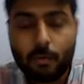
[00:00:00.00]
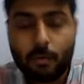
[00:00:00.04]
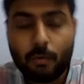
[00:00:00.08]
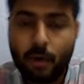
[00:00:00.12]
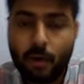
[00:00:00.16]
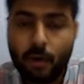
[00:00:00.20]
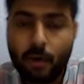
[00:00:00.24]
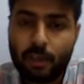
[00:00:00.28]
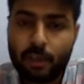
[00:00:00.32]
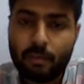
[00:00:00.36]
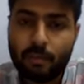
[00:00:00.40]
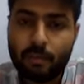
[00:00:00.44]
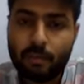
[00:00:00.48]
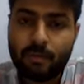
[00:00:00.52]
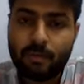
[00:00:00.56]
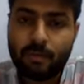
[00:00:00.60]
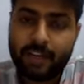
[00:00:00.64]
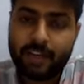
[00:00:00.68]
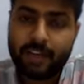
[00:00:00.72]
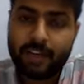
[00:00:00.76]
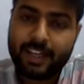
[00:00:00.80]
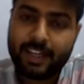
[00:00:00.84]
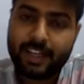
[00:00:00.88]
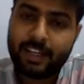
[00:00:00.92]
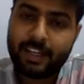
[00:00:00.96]
Volume of
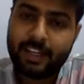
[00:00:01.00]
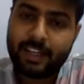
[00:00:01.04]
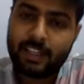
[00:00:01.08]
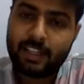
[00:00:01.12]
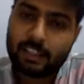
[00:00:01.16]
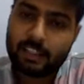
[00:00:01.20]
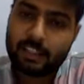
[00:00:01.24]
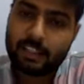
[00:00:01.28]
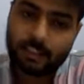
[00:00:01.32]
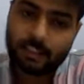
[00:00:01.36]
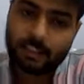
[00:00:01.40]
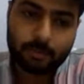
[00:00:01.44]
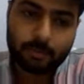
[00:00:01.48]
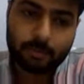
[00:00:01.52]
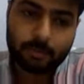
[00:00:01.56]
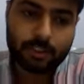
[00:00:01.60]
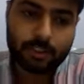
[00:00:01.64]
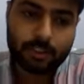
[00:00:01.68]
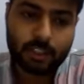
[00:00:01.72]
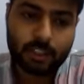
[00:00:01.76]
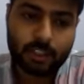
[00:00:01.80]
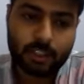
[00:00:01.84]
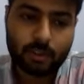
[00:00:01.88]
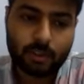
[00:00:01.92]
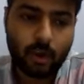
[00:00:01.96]
any
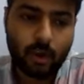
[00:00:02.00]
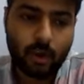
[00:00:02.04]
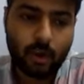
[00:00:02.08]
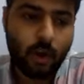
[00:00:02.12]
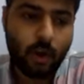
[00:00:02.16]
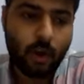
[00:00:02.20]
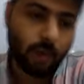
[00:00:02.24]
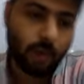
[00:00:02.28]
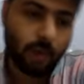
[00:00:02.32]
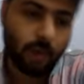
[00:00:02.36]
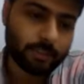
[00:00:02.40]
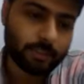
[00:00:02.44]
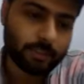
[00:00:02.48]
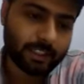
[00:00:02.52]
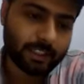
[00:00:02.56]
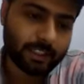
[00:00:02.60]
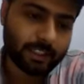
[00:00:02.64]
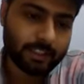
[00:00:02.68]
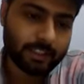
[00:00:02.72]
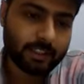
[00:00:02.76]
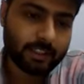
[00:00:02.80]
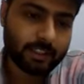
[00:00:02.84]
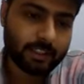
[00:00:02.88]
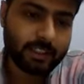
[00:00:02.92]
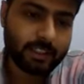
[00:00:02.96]
substance or
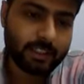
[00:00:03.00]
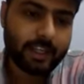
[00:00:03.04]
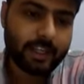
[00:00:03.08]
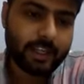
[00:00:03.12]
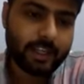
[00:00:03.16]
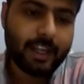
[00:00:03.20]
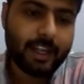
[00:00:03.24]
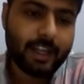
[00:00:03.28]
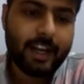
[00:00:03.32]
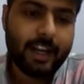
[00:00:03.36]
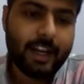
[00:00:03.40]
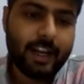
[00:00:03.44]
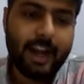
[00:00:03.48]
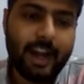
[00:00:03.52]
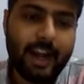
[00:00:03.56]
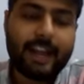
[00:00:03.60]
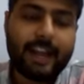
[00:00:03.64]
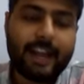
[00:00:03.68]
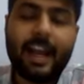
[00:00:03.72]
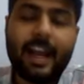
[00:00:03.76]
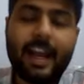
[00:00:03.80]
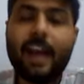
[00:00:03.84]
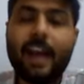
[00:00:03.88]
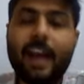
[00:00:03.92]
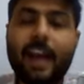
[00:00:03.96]
object.
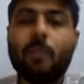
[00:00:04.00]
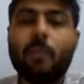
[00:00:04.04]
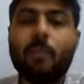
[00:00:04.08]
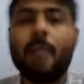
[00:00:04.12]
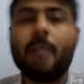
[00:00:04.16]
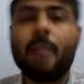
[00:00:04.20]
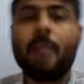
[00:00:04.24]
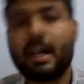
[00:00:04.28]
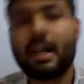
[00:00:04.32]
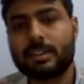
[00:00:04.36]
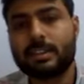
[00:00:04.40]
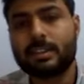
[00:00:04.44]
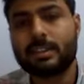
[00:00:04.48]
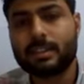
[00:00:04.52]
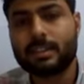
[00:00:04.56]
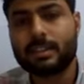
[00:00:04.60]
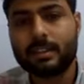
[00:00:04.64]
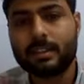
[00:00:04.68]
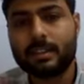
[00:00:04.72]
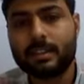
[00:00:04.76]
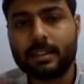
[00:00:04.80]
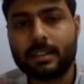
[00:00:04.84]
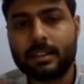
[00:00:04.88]
And have mass.